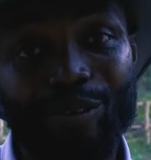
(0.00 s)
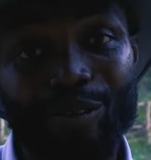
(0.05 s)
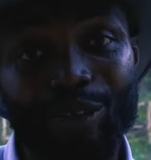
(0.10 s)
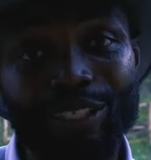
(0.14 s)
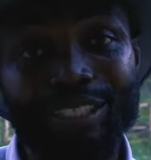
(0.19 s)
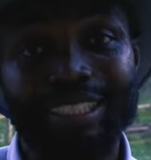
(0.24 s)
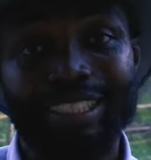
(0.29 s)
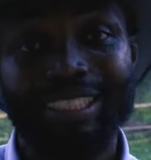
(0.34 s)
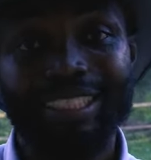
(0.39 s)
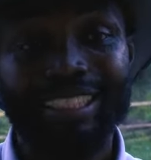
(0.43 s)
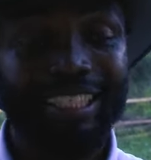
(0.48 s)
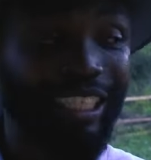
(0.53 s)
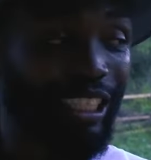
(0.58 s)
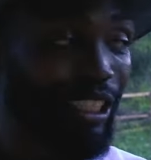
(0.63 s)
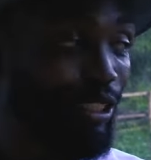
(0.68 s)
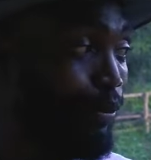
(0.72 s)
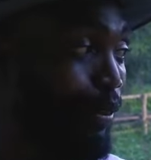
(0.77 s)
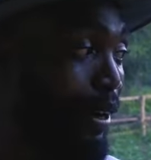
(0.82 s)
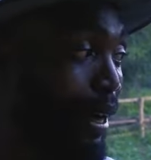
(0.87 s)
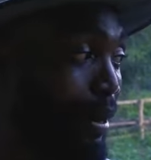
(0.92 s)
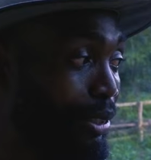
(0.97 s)
what this
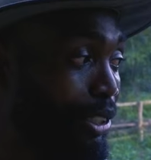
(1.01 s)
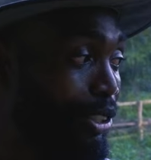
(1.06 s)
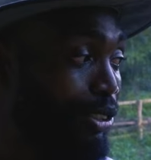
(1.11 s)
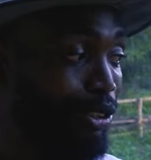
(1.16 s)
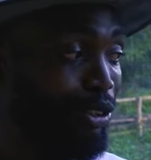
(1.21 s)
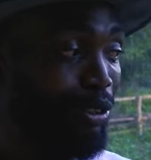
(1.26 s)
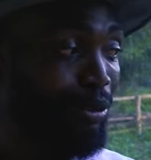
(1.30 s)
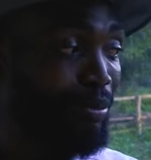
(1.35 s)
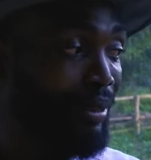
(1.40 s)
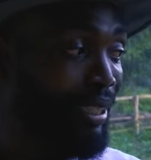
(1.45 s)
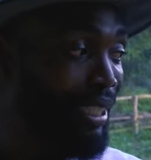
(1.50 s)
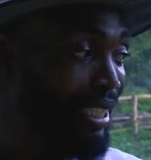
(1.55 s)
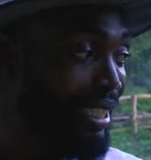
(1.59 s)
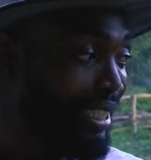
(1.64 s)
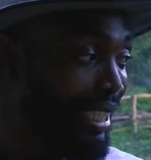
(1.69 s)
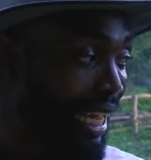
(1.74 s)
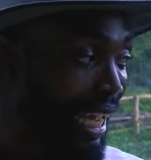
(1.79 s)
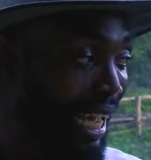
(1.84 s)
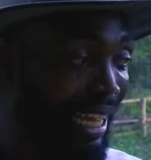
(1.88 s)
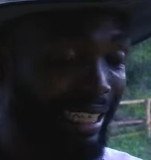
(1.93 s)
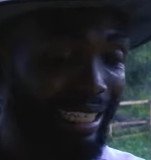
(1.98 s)
farm is going to
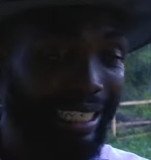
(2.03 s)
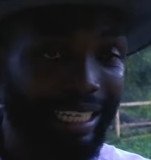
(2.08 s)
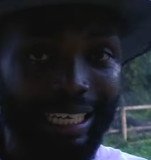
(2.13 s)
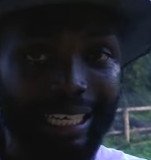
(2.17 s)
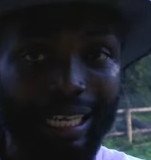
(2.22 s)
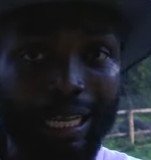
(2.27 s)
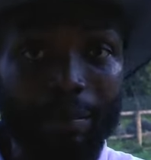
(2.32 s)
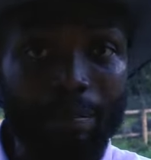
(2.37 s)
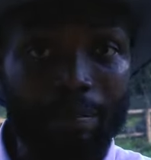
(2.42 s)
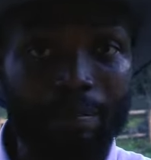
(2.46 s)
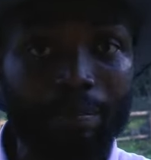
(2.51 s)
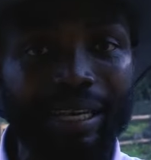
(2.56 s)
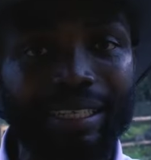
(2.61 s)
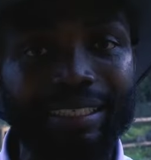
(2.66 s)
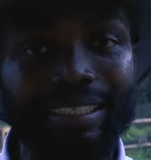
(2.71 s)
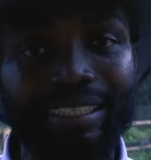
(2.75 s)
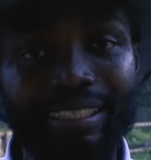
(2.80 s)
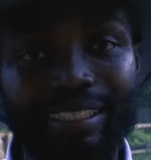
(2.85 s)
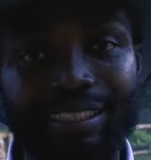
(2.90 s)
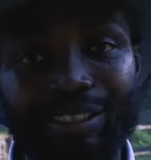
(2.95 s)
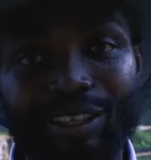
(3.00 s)
mean and the
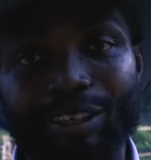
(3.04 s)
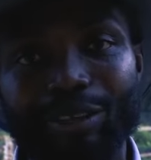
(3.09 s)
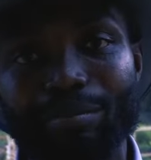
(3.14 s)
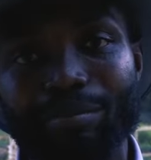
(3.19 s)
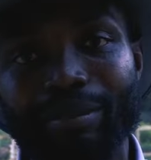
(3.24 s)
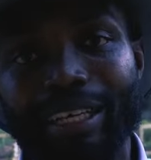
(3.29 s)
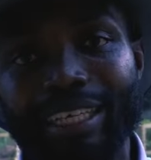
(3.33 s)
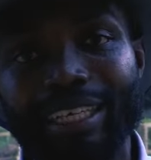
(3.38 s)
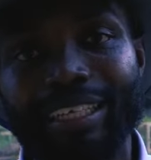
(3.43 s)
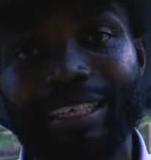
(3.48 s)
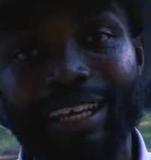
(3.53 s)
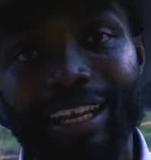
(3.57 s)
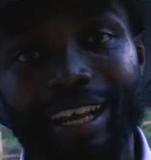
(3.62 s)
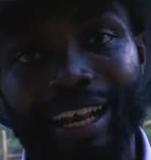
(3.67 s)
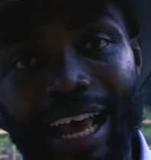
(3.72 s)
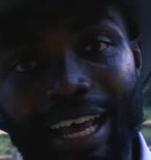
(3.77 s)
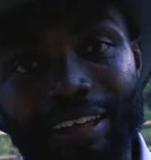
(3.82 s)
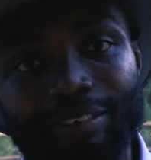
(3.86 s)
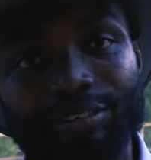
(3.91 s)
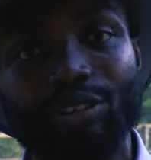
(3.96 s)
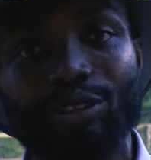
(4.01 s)
impact it's going to make in the
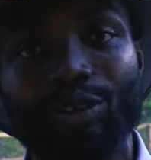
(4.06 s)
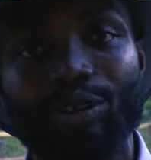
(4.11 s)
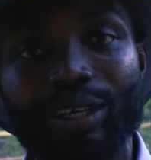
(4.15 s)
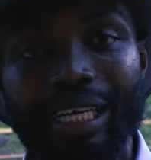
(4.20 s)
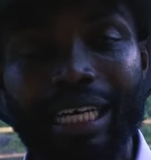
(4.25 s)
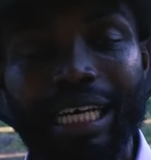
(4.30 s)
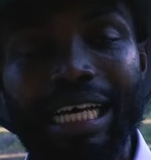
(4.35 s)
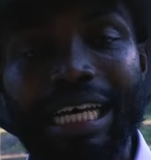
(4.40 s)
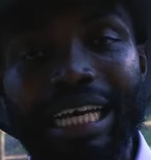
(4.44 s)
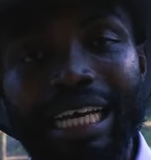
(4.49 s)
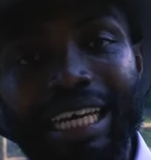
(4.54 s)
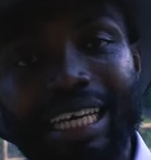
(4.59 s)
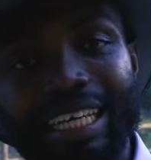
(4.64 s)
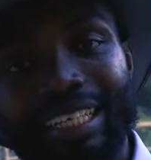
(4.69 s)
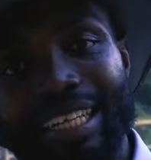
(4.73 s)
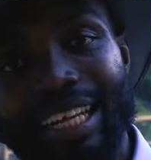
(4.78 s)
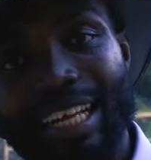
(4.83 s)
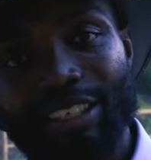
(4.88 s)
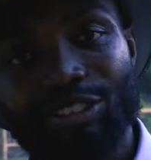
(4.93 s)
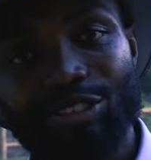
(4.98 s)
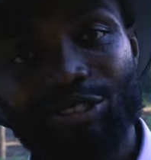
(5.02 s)
livestock
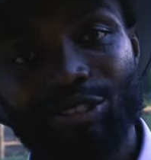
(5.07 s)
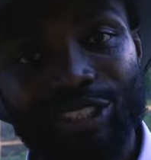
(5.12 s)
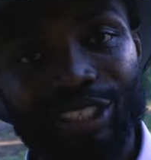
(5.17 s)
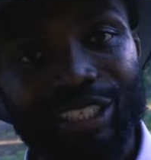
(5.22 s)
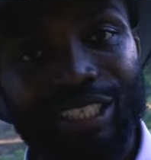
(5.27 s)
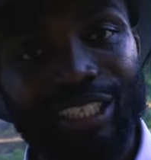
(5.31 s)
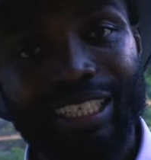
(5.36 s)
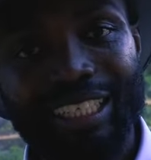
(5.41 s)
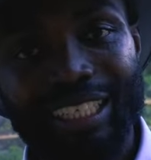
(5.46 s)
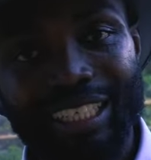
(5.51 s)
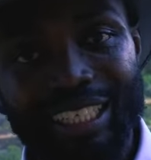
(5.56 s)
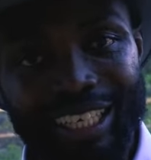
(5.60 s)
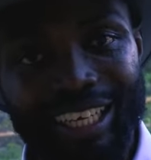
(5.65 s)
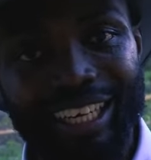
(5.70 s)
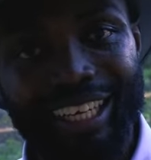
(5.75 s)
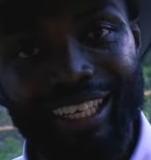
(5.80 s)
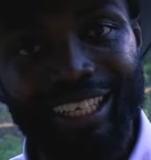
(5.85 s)
industry here